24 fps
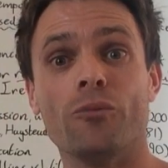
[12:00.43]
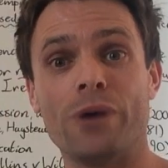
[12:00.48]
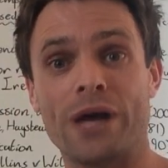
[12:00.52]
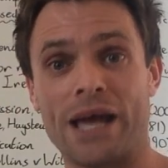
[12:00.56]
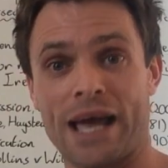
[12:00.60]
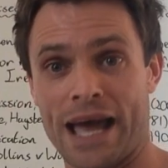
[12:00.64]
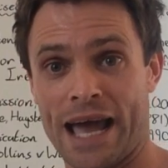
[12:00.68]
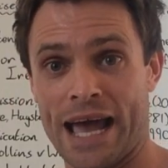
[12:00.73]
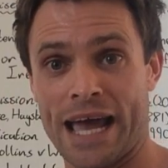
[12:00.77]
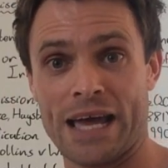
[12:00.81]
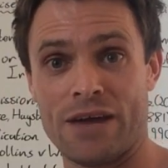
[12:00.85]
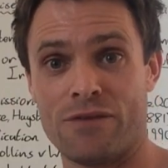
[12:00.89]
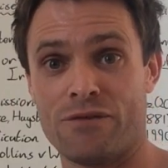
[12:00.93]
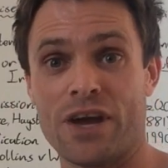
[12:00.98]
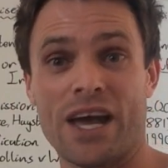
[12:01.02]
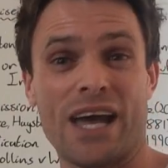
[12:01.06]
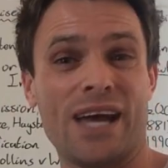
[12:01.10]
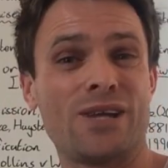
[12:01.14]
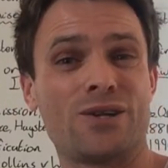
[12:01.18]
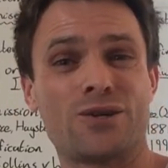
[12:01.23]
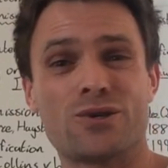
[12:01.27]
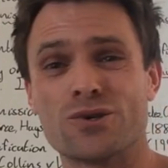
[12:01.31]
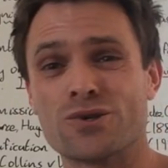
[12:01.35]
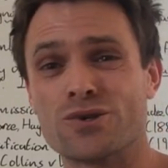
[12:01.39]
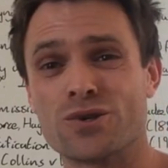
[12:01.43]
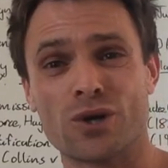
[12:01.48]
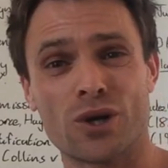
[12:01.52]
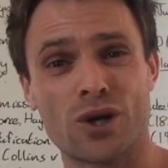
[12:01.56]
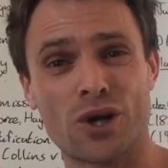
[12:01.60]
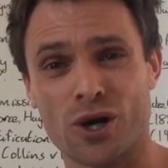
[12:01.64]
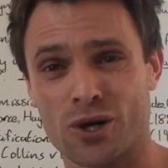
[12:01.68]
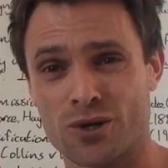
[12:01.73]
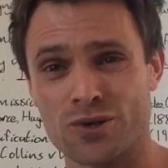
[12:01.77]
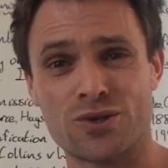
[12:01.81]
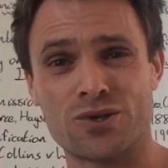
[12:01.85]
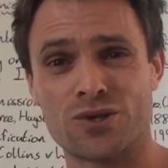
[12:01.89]
behaviour. It doesn't
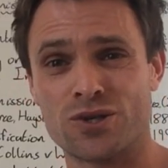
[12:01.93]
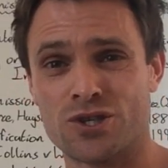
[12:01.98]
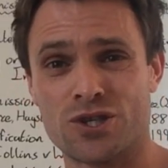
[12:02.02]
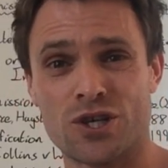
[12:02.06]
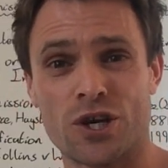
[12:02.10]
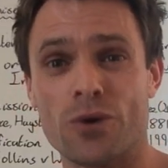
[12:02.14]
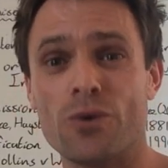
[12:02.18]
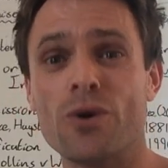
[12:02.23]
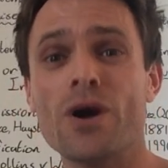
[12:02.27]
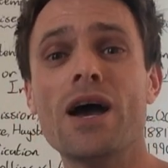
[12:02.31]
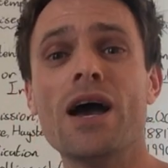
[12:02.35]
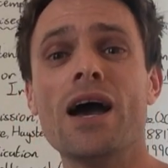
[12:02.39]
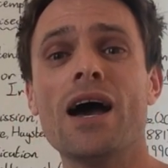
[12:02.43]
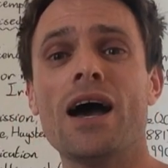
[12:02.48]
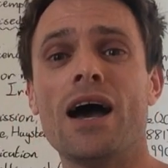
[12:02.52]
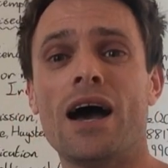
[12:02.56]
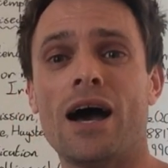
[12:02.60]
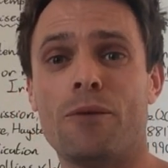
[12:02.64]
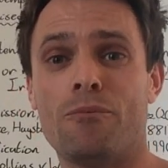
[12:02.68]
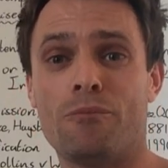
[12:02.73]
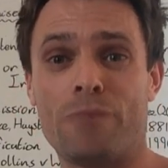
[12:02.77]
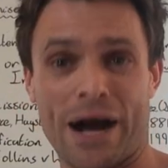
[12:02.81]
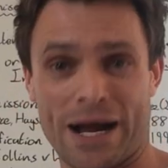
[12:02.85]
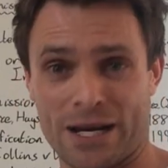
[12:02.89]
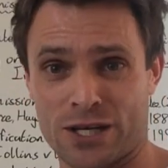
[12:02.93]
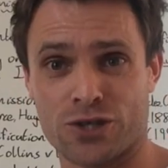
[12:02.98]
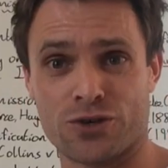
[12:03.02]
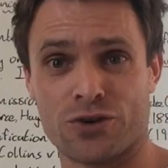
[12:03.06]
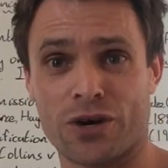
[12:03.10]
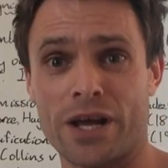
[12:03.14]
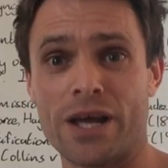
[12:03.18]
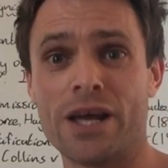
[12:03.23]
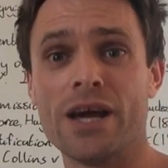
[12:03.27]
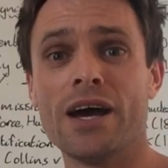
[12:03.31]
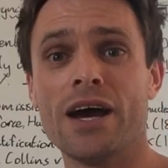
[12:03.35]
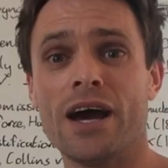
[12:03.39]
constitute a
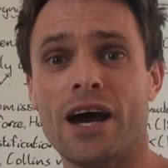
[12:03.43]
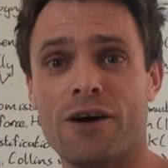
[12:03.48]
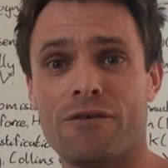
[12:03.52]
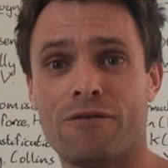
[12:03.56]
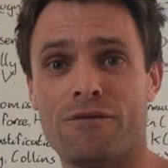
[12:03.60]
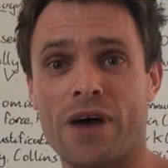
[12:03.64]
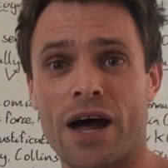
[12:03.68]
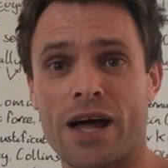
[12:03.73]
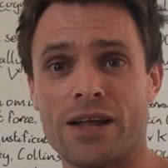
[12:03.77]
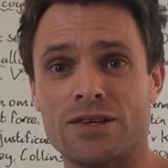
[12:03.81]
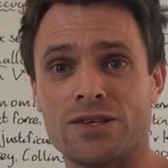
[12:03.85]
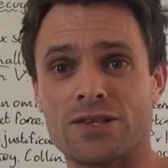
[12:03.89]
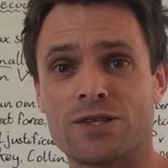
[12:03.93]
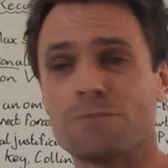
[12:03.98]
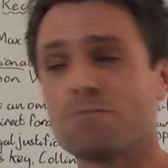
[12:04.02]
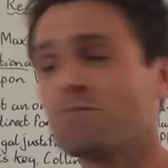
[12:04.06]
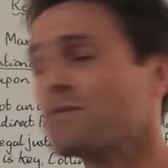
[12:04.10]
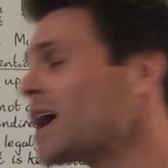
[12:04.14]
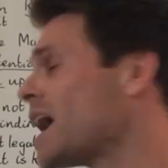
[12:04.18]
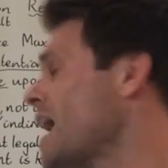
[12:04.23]
battery offence.